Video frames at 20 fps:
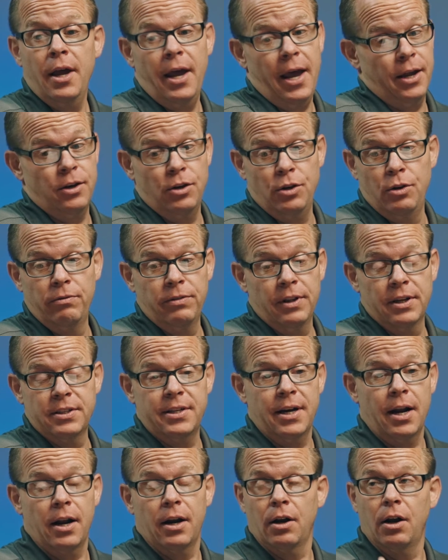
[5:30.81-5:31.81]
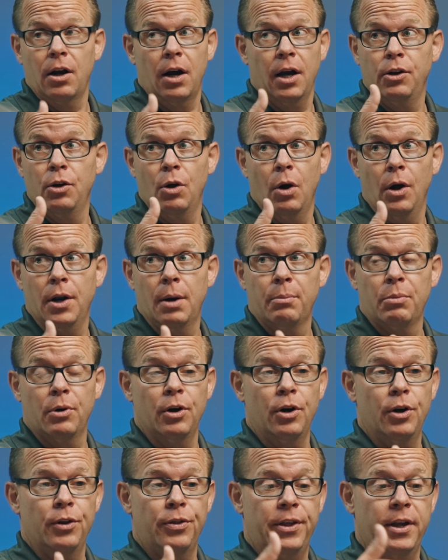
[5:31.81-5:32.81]
and you've listed out a number
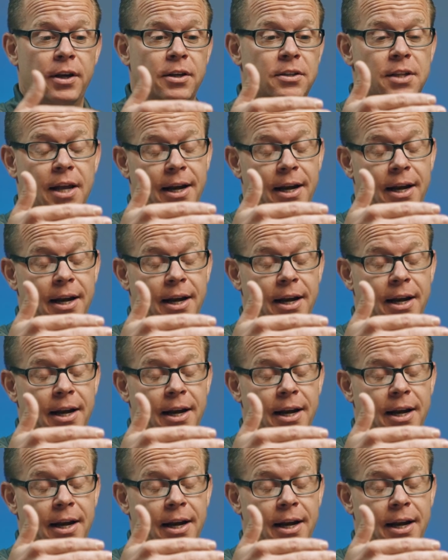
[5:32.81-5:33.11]
of good things.